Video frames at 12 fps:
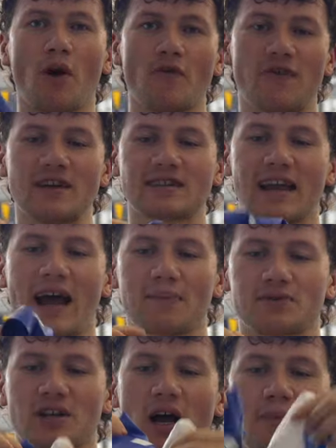both these
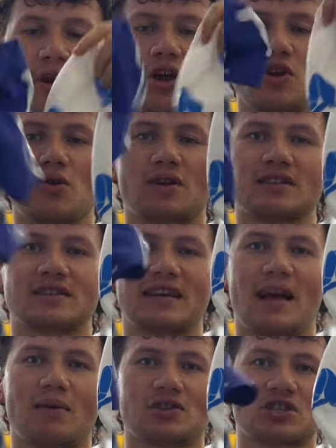caps up, you can see
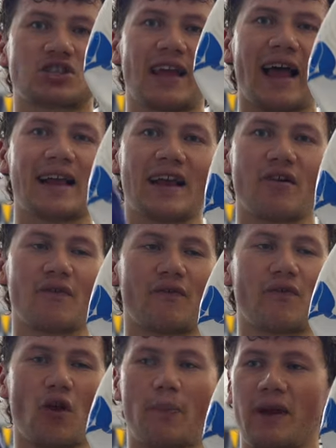how much saggier and
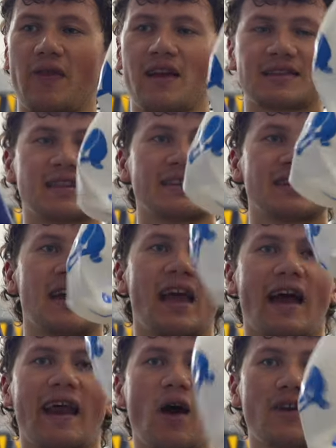floppier this is
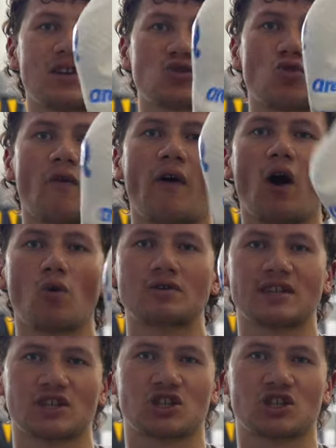and how this sort of holds its